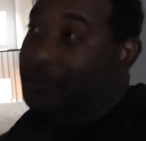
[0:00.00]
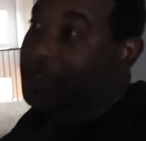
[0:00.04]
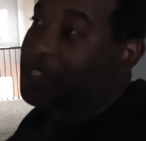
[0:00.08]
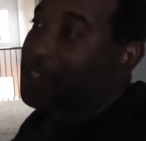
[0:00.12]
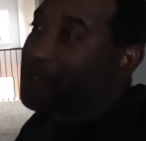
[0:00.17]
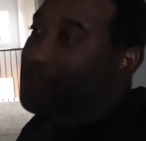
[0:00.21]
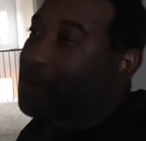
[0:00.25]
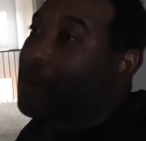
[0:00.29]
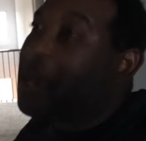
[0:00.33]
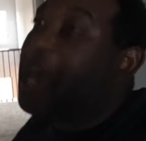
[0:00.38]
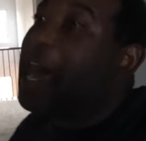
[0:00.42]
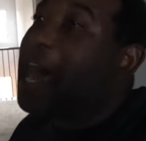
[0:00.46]

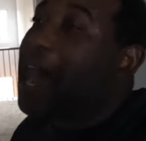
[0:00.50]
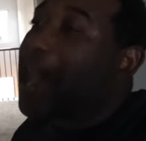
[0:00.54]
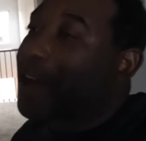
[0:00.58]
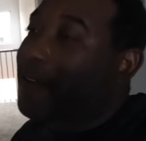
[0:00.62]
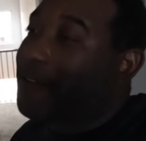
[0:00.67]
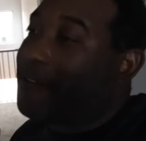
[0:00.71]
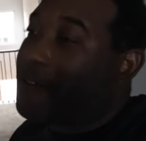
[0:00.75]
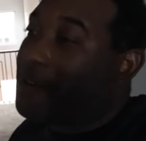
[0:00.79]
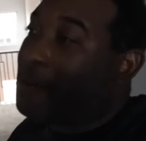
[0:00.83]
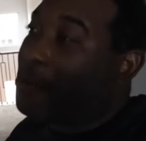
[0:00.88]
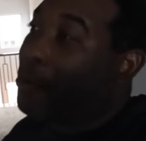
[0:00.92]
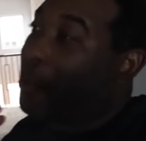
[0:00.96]
So I
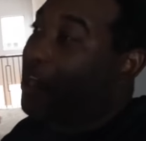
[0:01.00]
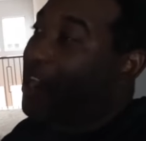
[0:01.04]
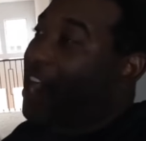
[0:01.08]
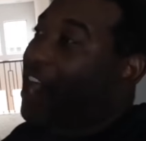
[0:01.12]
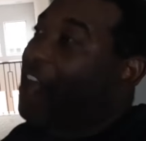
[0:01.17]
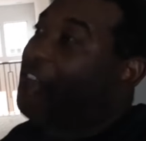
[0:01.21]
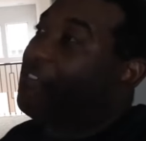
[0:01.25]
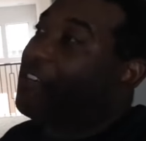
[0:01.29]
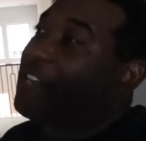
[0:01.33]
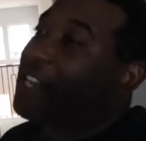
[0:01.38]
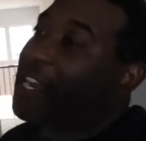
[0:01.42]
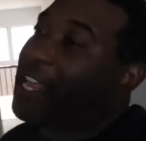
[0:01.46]
feel more
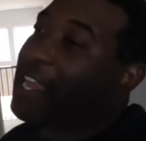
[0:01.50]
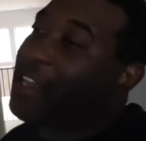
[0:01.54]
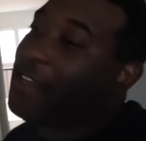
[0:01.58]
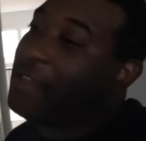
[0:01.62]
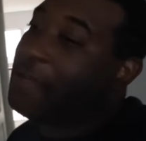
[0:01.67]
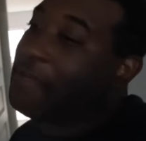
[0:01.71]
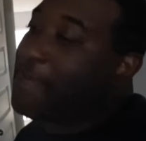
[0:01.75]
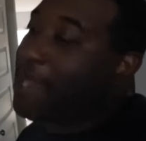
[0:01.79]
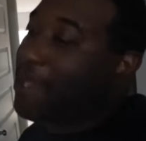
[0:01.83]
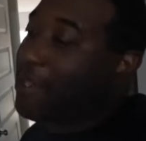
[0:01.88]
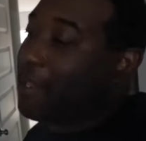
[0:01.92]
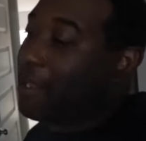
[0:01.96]
confident now
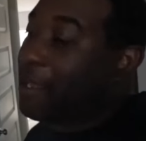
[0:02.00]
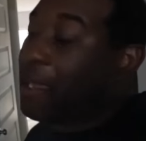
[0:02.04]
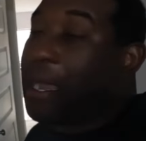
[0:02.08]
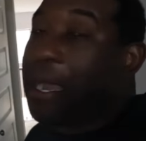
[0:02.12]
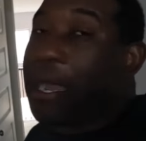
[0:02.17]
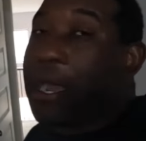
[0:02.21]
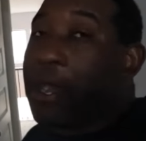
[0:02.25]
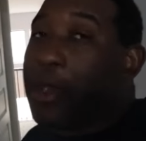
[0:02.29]
in mounting.